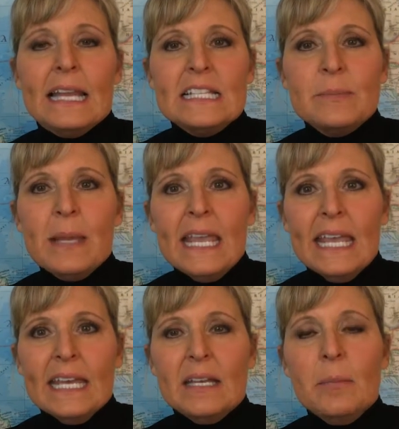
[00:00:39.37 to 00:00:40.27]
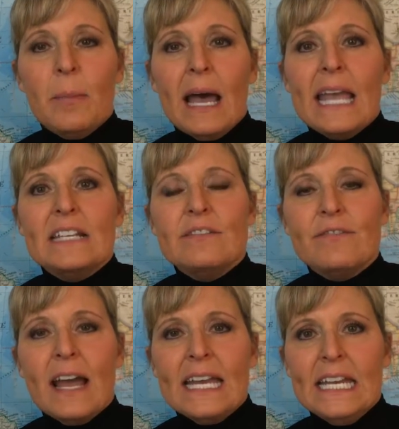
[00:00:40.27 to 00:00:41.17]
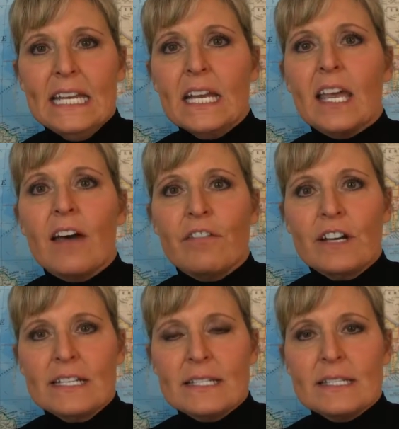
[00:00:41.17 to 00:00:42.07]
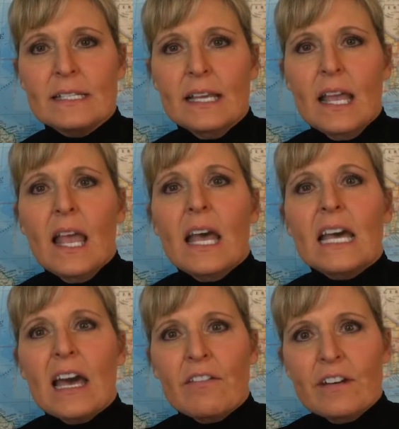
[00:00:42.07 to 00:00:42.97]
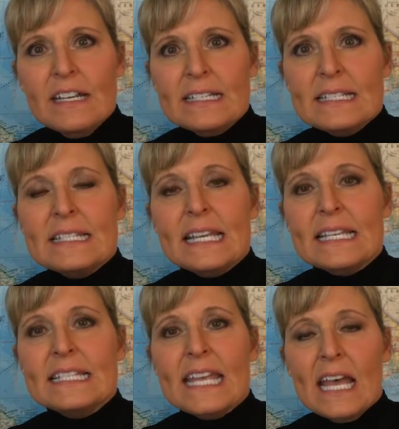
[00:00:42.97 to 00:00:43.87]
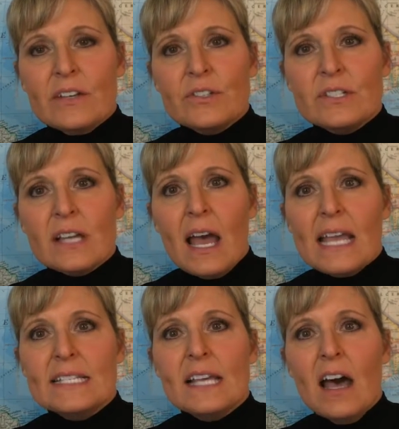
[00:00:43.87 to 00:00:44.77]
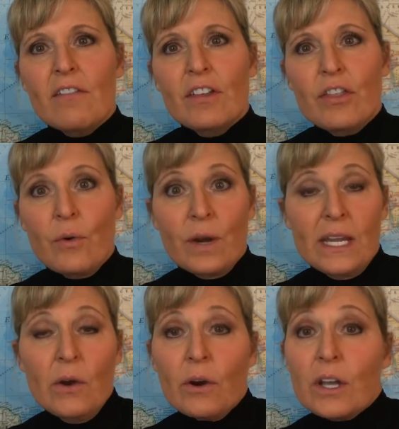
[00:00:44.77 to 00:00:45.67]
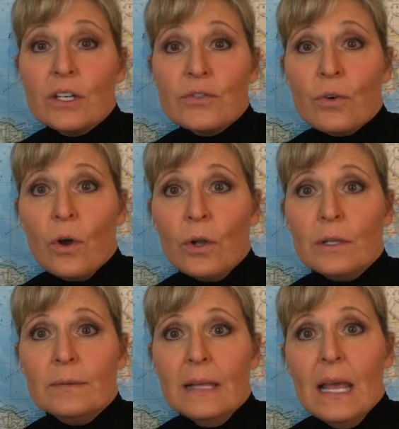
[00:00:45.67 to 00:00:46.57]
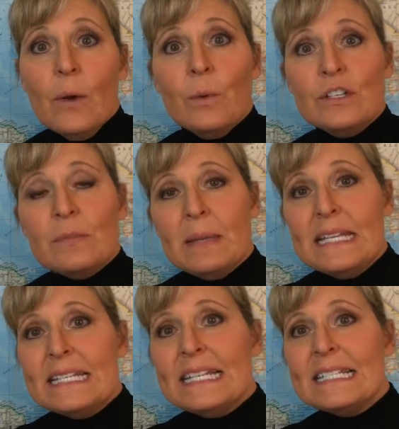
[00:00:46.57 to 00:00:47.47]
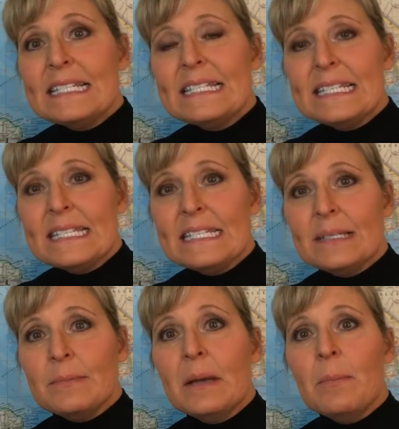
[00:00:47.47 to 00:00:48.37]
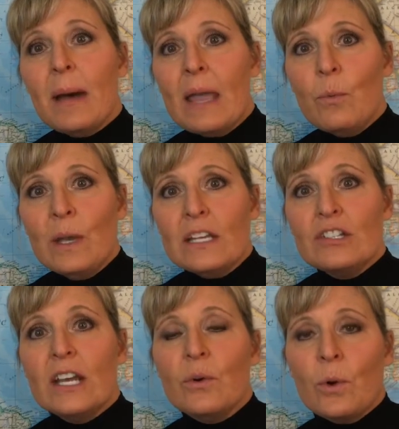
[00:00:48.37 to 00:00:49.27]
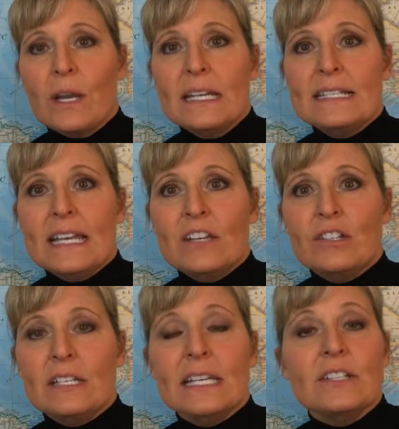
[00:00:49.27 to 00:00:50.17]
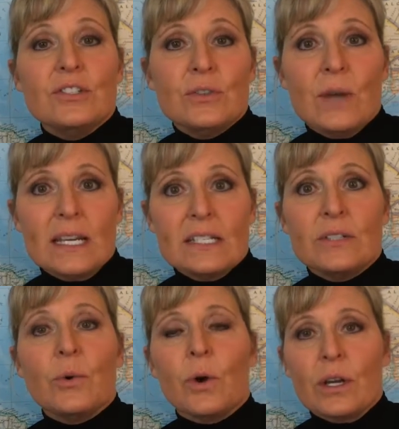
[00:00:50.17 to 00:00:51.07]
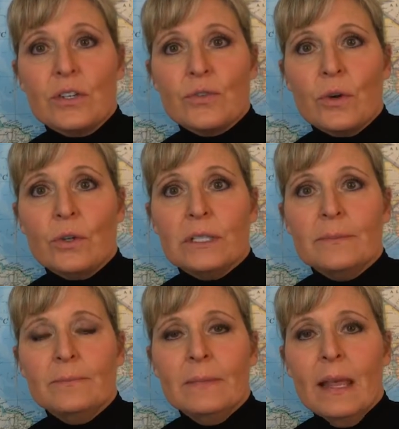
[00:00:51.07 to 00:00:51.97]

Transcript: Let's begin by defining governance. Governance is the exercise of authority or control, which means it is a system by which an organization is directed or controlled.